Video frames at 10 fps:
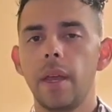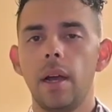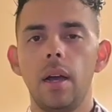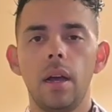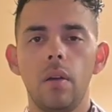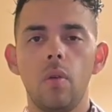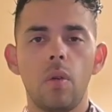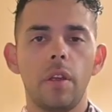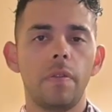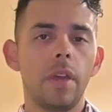uh,
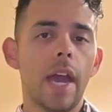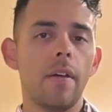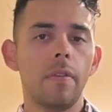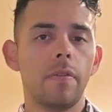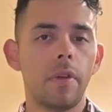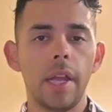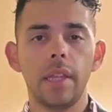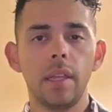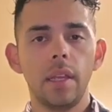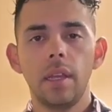or if you have a
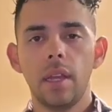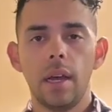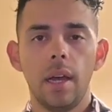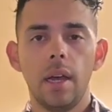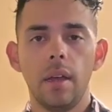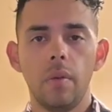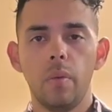friend uh,